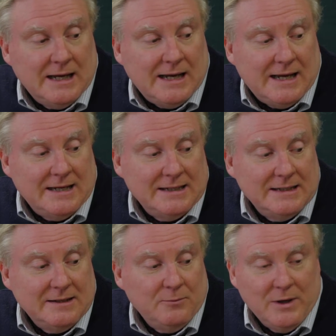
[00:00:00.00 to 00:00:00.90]

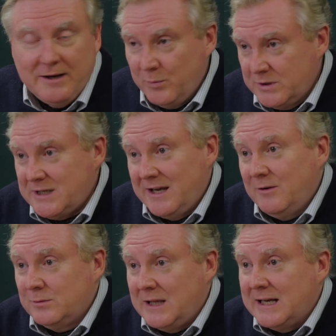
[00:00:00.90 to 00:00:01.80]
and William was
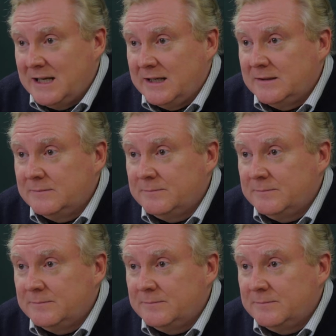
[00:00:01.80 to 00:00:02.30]
killed that day.